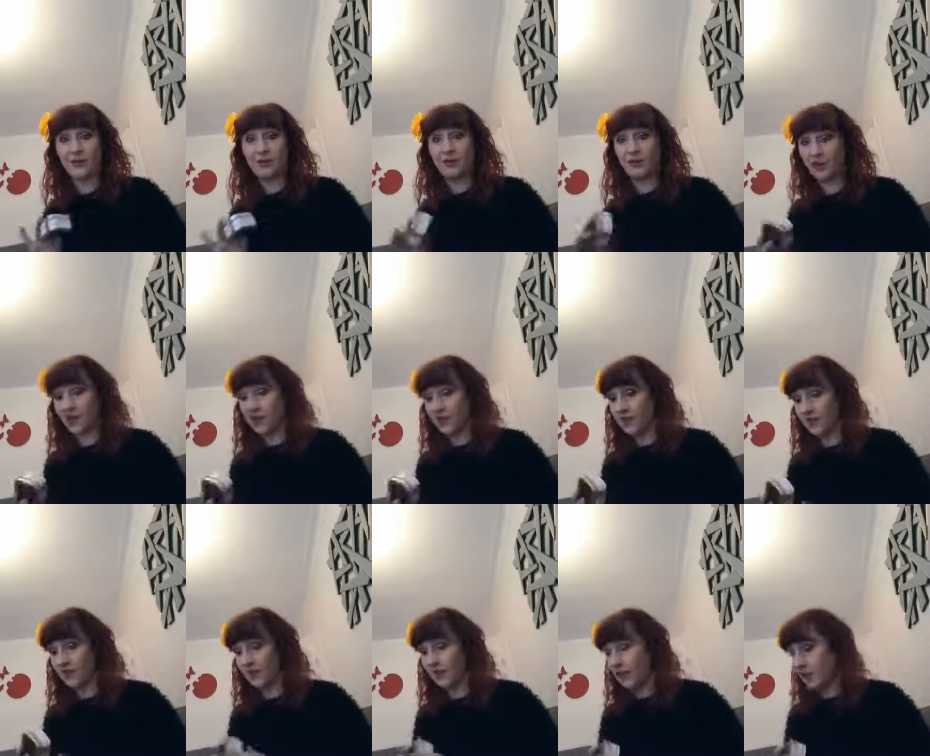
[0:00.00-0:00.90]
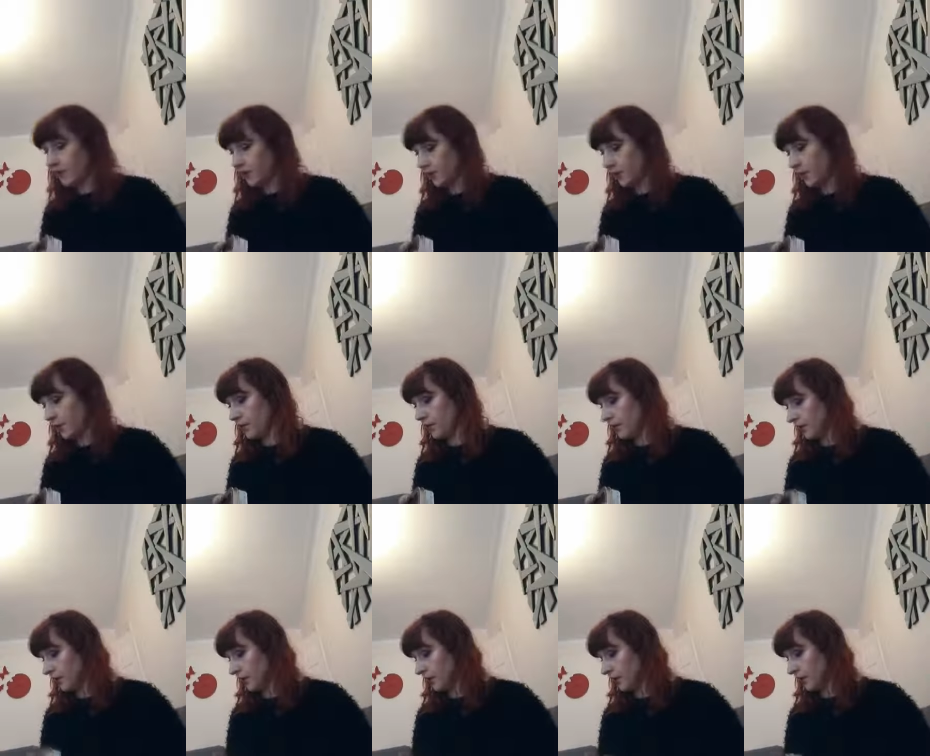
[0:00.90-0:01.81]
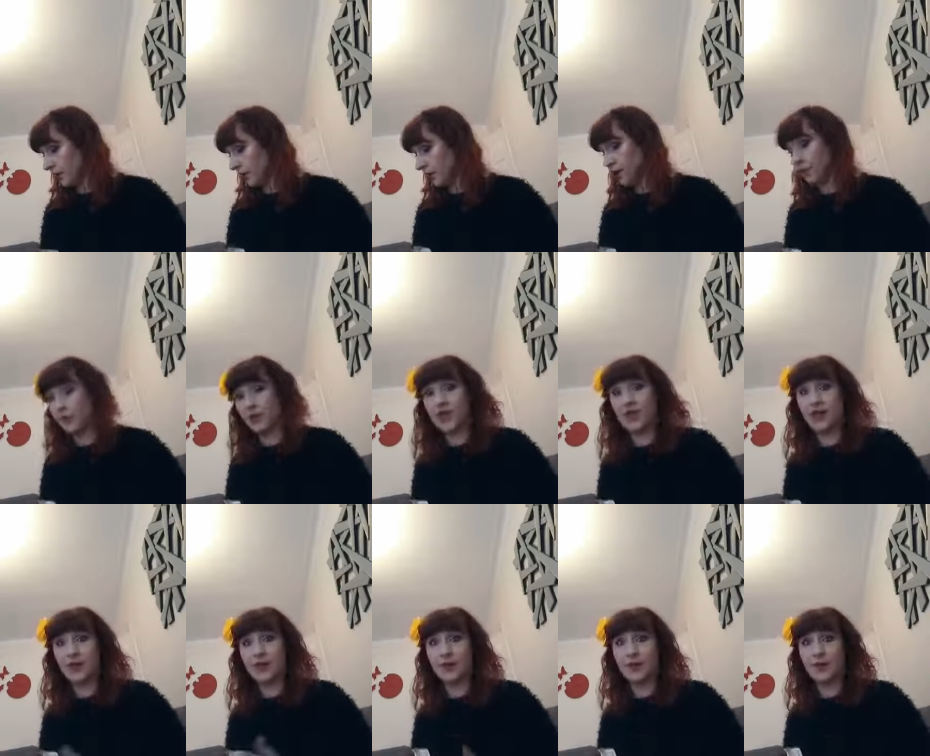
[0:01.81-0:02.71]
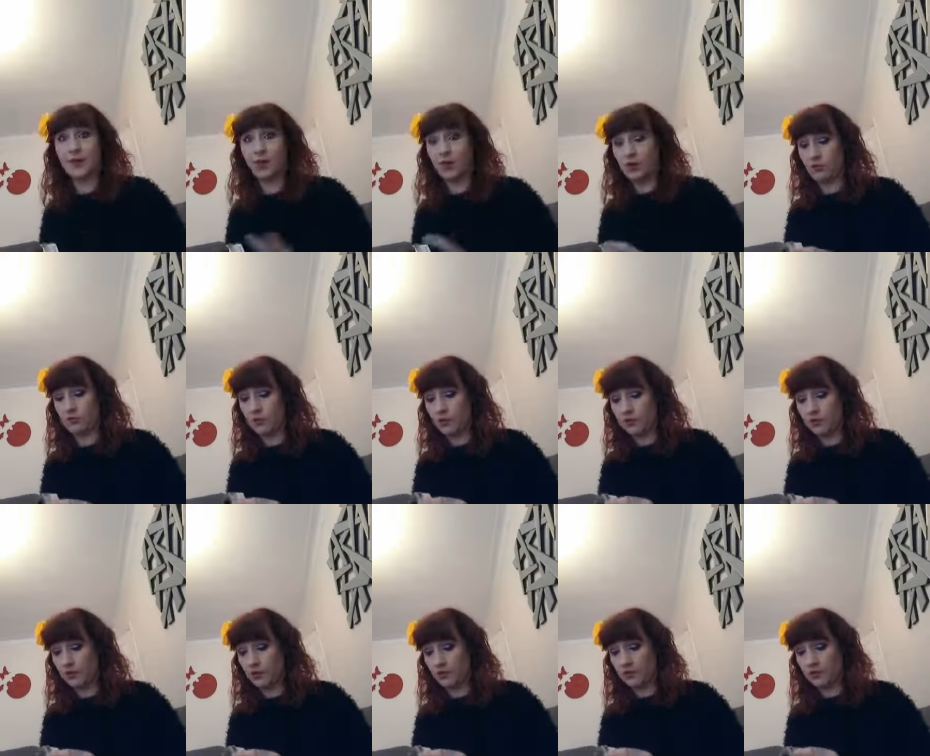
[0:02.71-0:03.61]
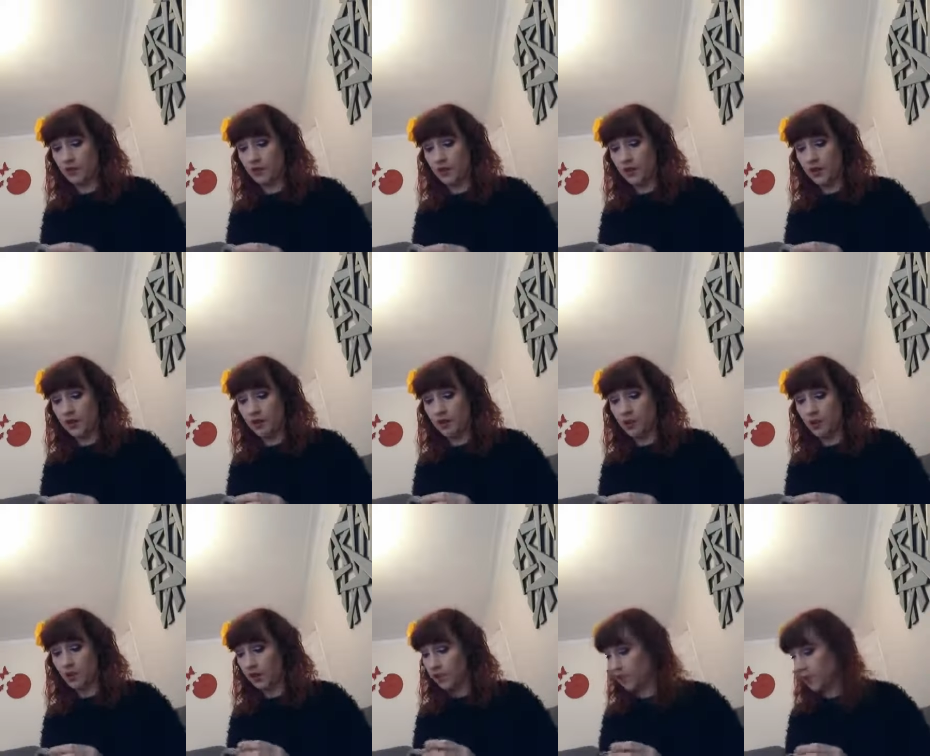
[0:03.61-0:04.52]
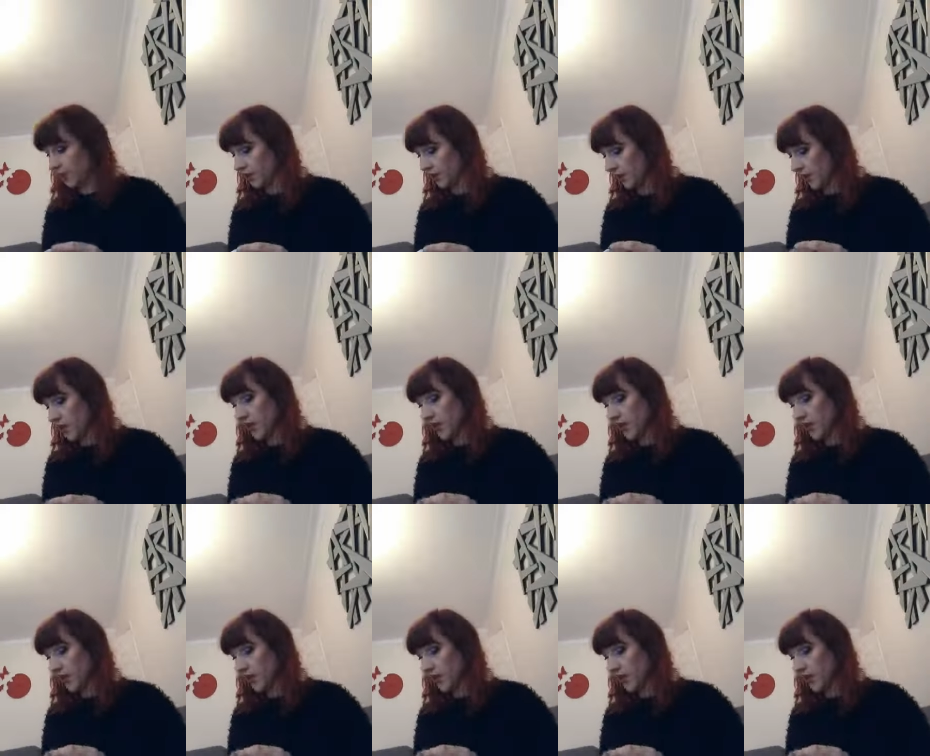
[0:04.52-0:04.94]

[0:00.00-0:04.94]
will be my drinks now for the for the weekends when I'm not wanting you know don't want an alcoholic drink